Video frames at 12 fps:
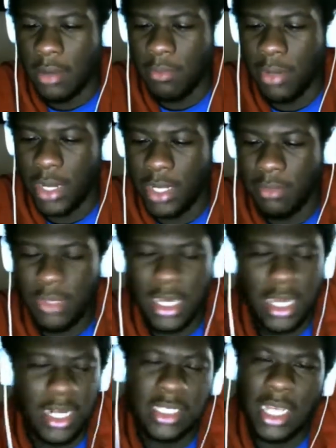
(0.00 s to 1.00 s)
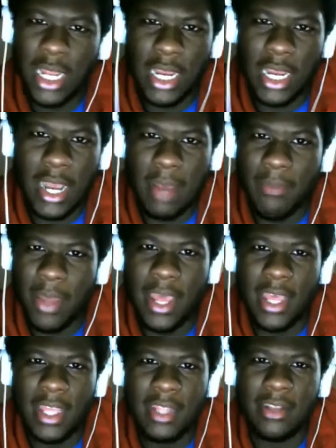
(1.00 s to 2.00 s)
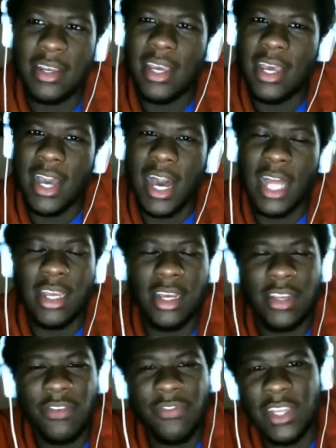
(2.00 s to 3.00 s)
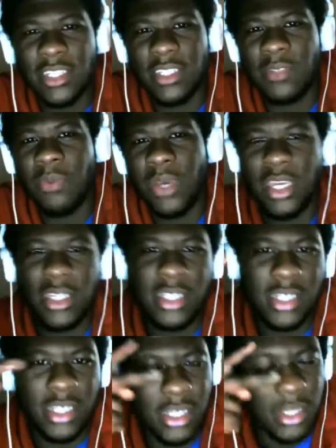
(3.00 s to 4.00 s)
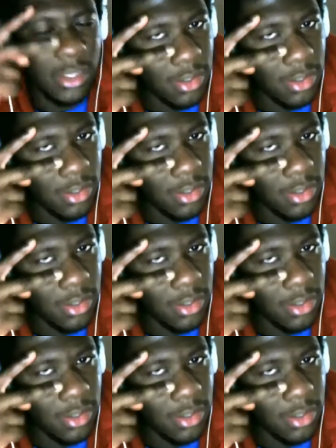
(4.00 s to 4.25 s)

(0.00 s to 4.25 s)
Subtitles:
But, yeah, that's all I got, man. I love your faces. Peace.